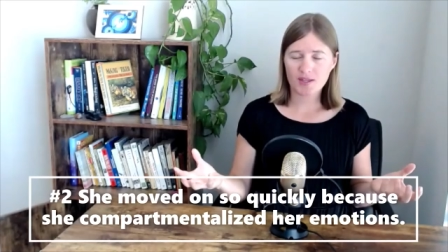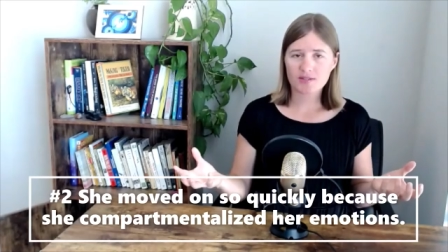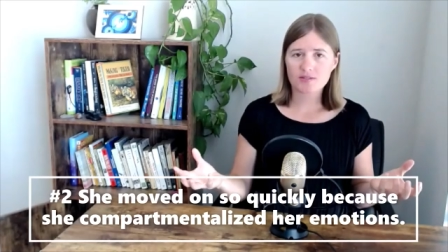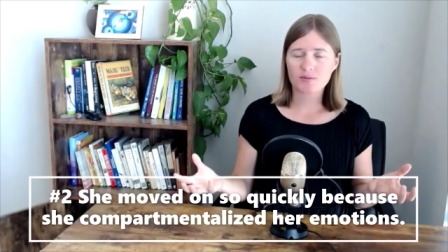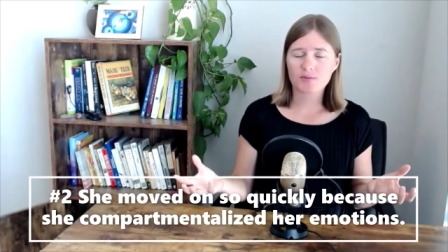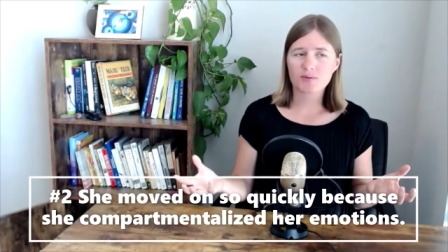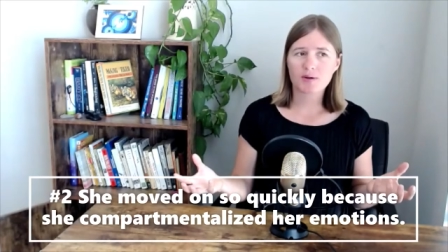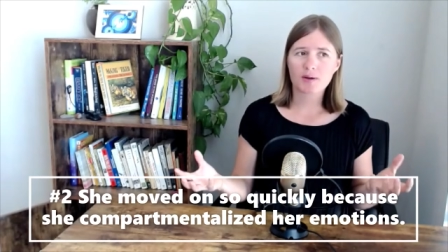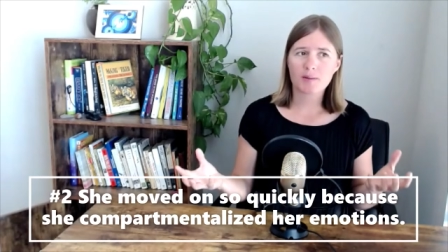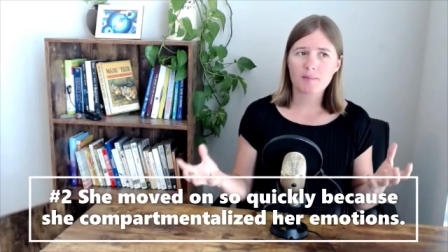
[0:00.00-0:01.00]
So
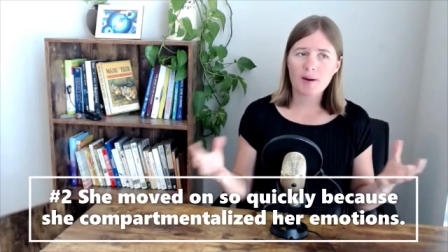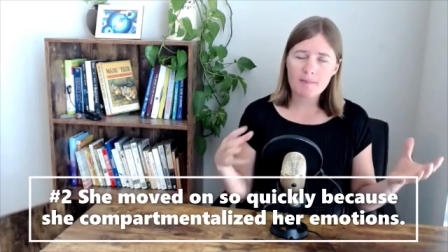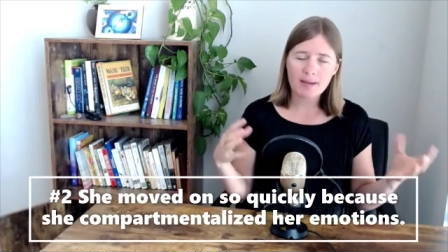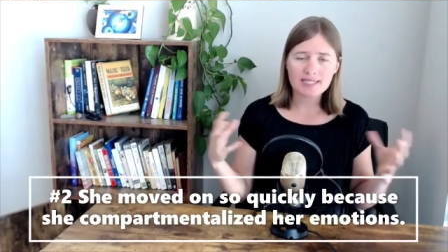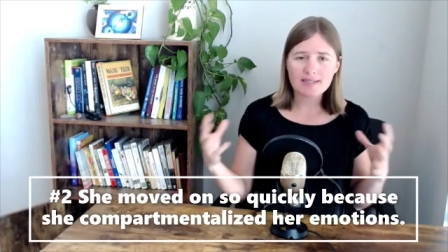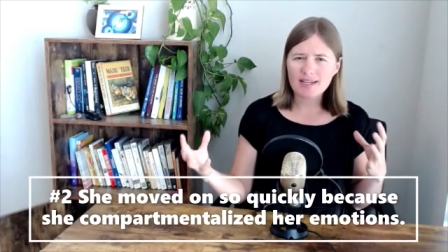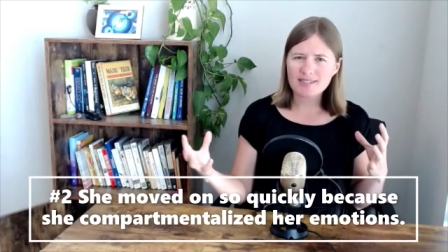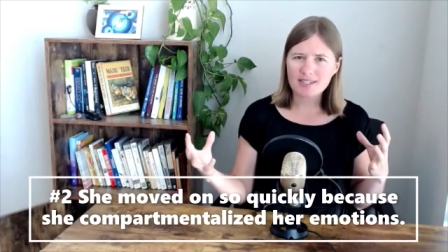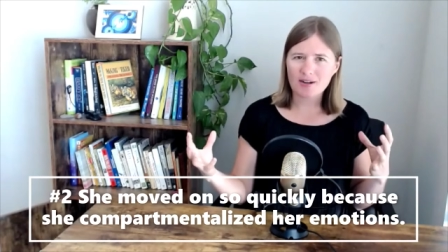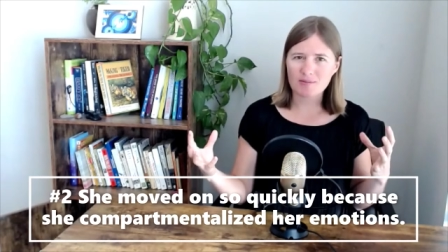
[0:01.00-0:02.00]

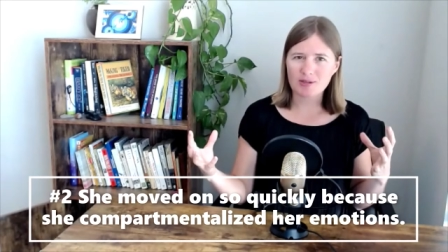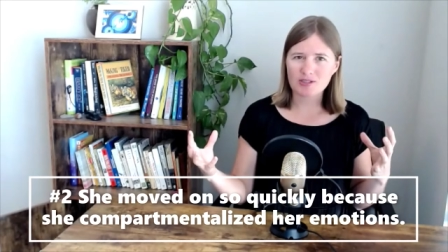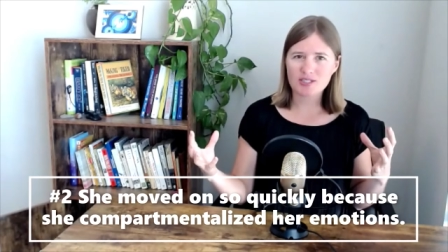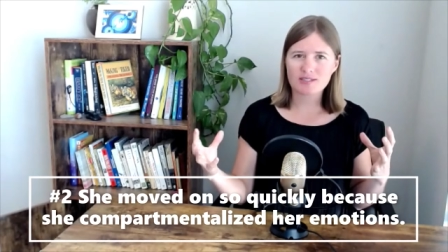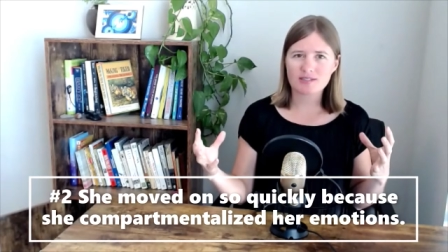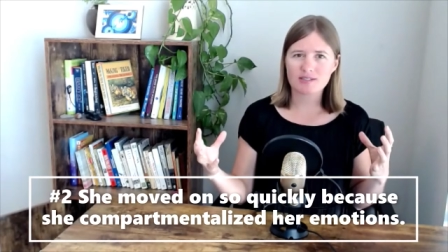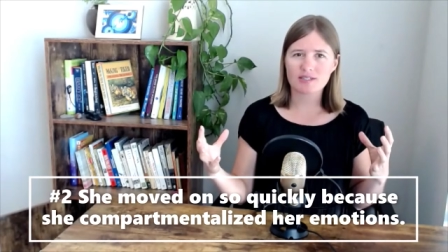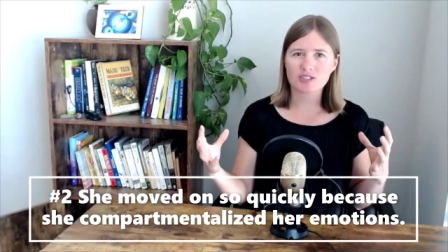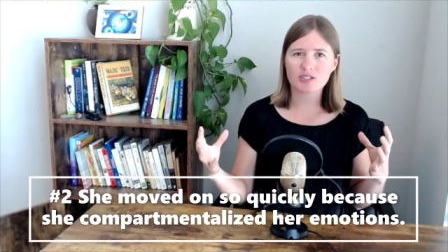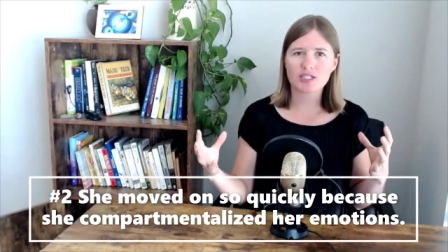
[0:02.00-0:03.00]
compartmentalizing our emotions is
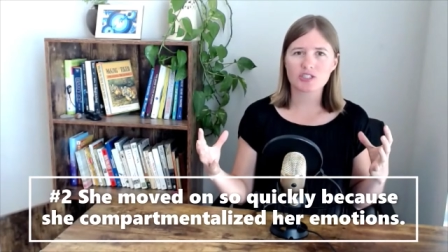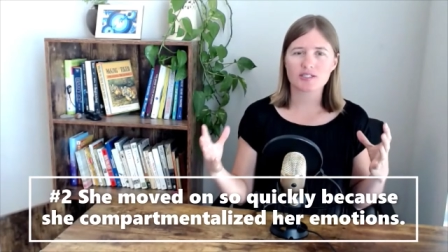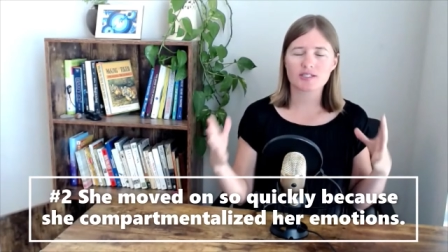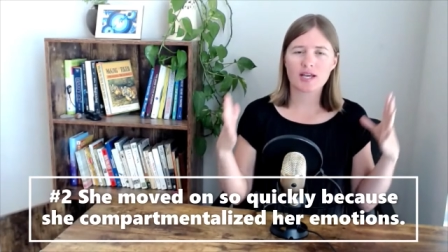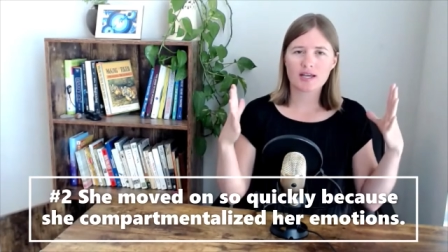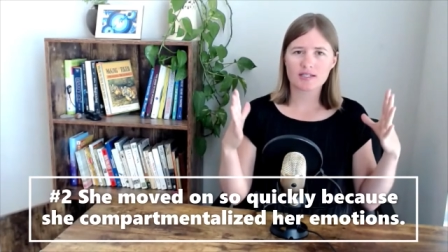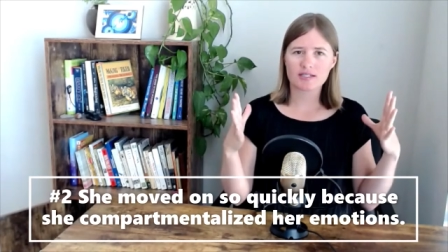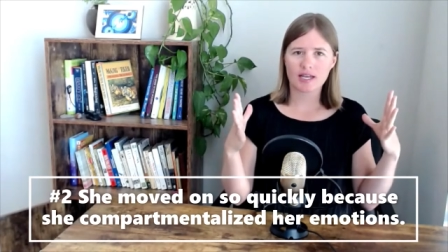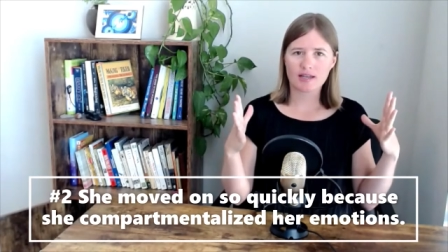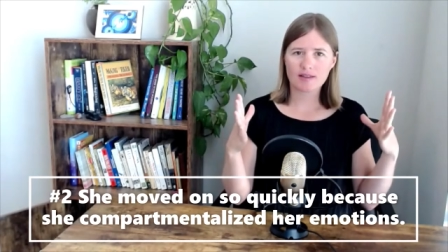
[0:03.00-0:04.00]
essentially just
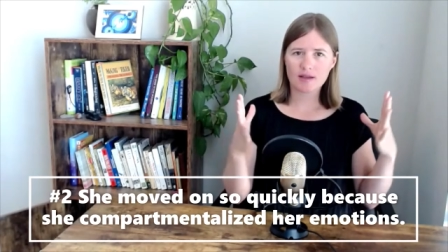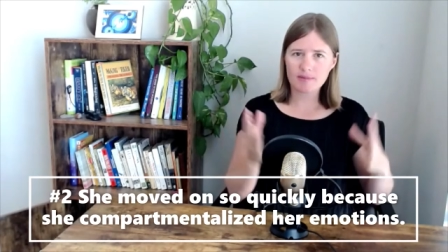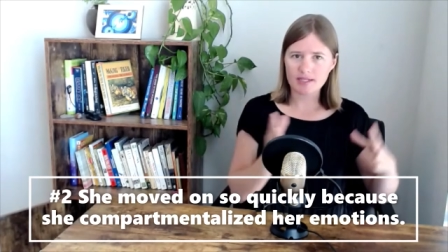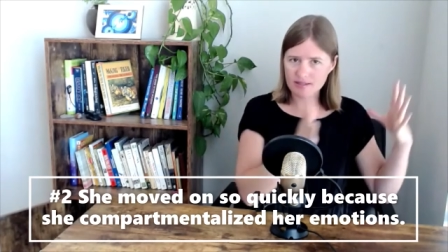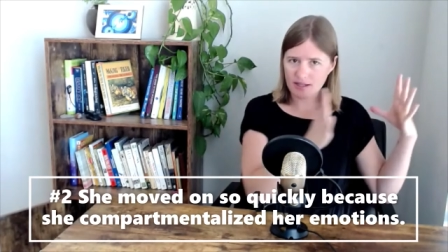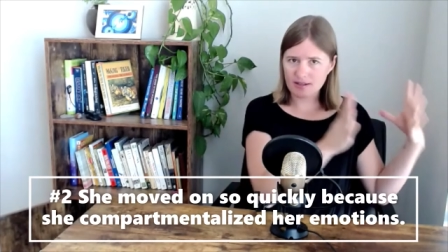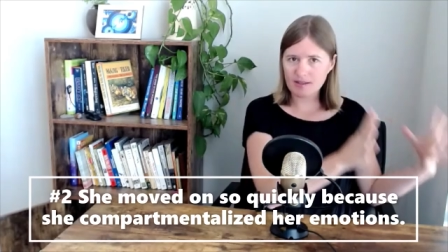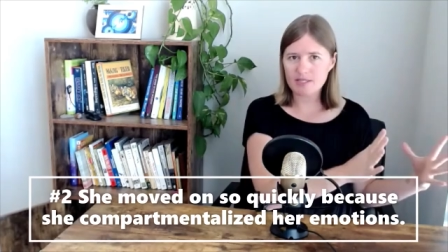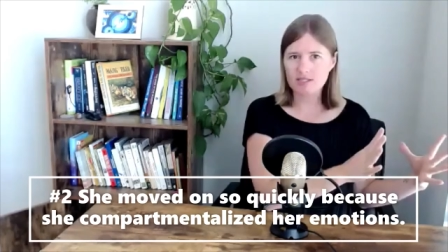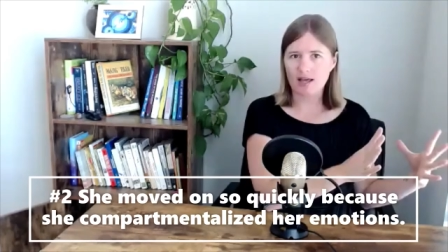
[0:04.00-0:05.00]
taking them and setting
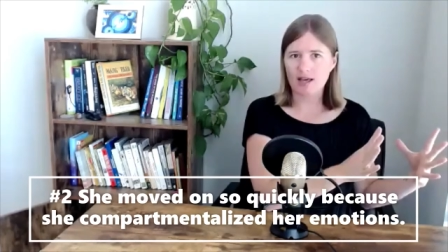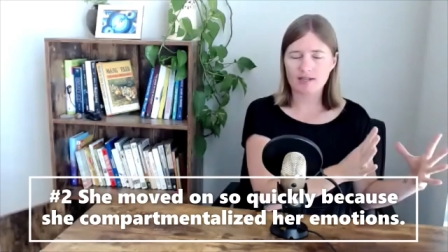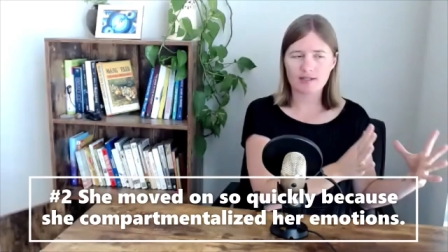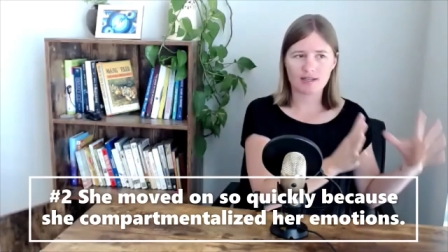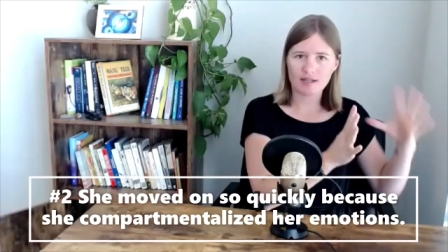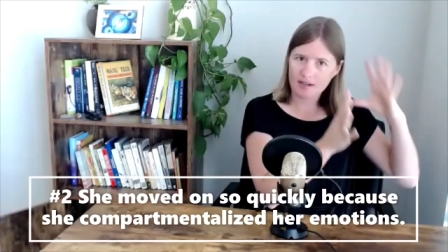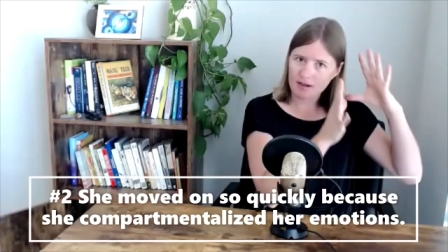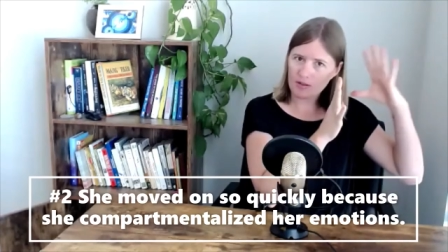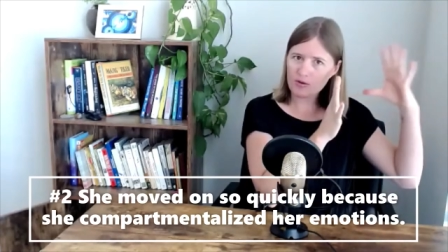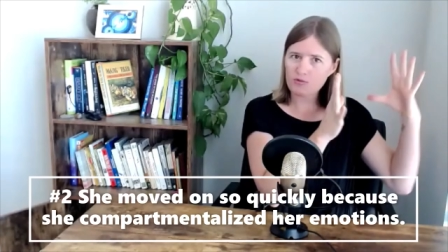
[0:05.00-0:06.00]
them aside, like in
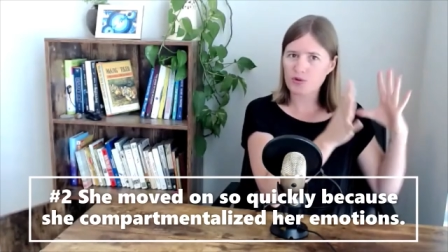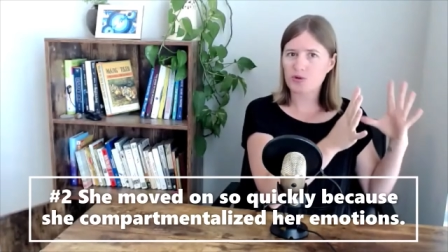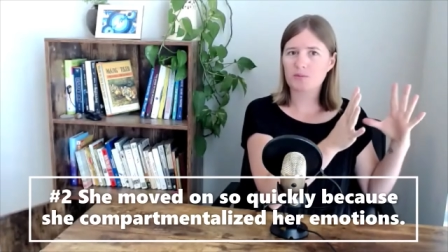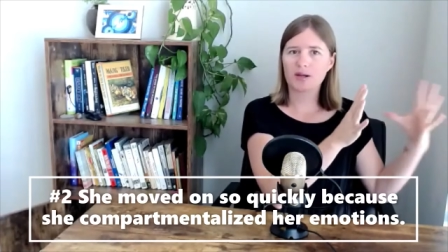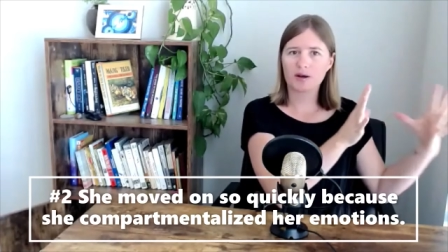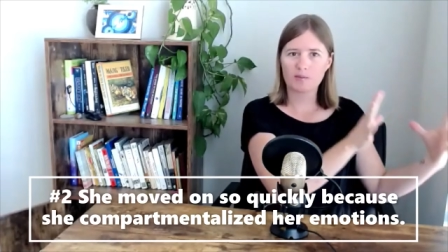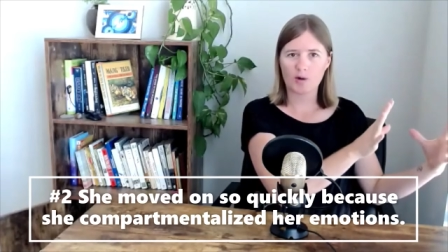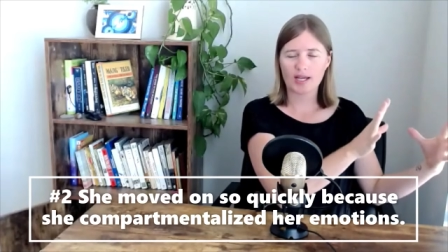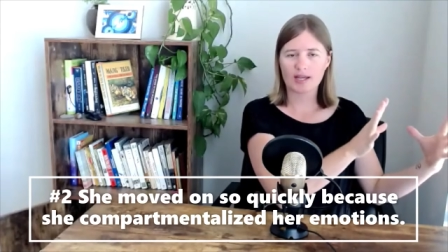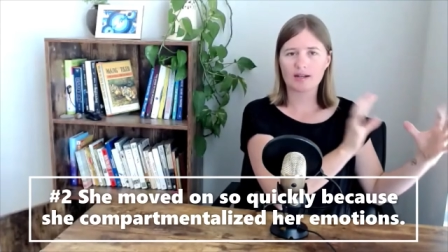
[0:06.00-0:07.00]
another room in our
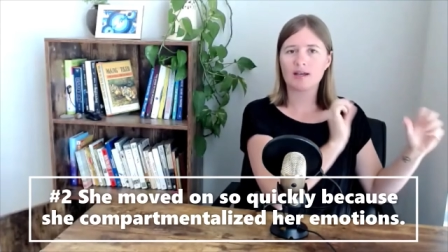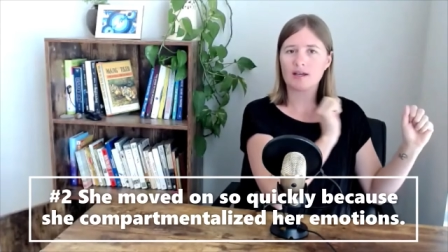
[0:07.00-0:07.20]
brain,